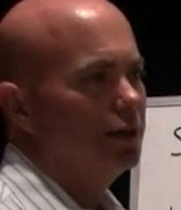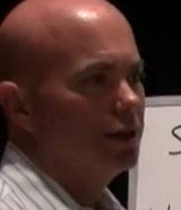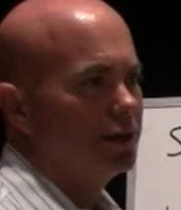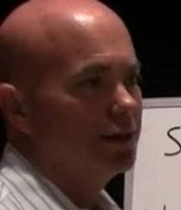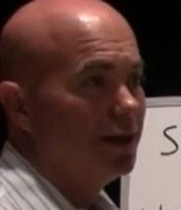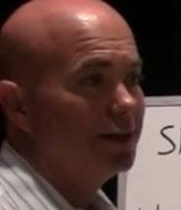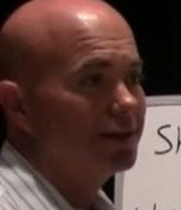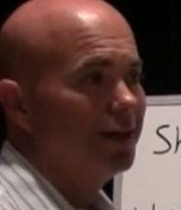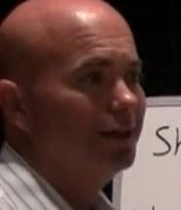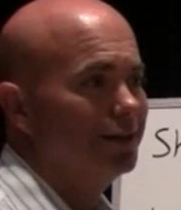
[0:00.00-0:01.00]
a solid
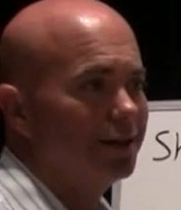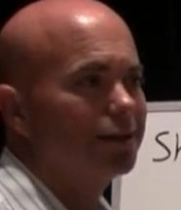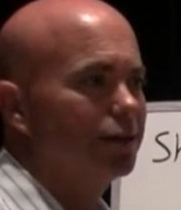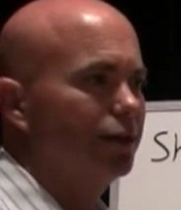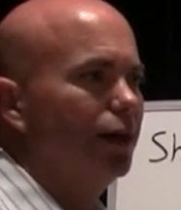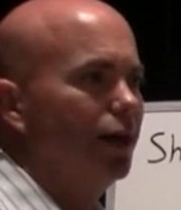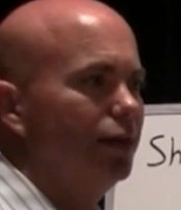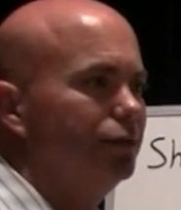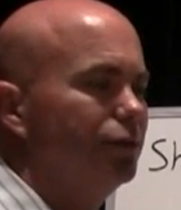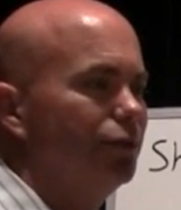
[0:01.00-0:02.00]
state disk,
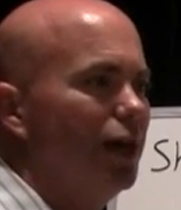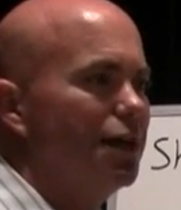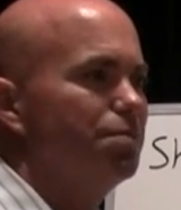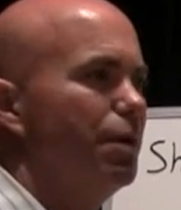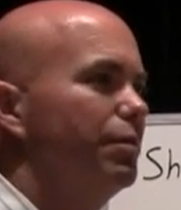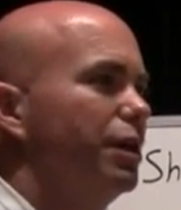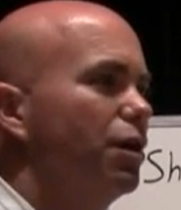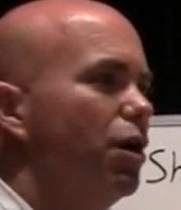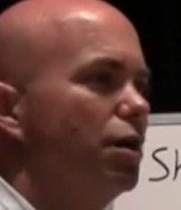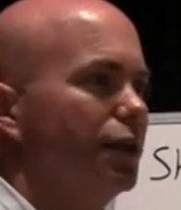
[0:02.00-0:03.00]
a, a, flash memory
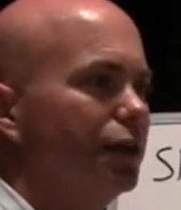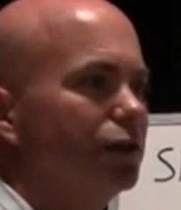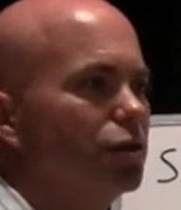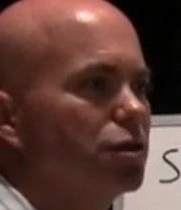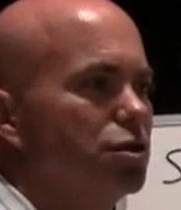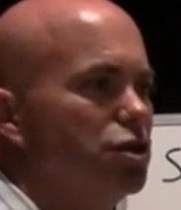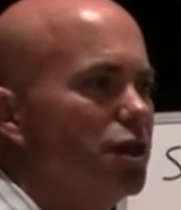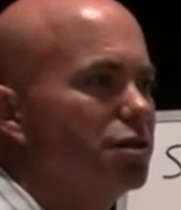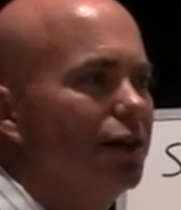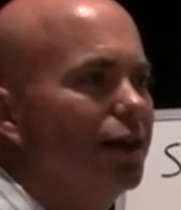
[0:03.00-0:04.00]
card that looks
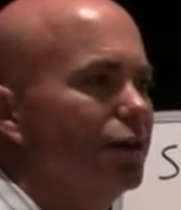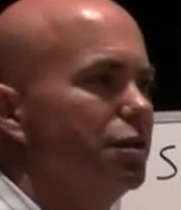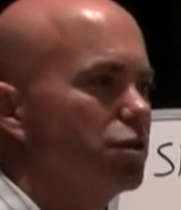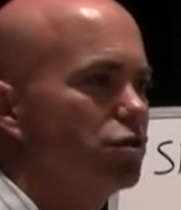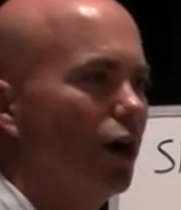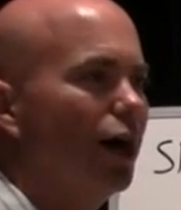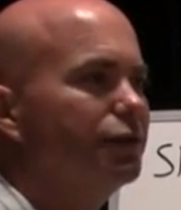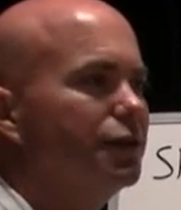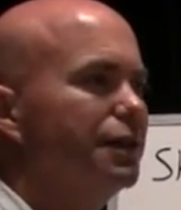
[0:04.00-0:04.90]
just like a disk drive,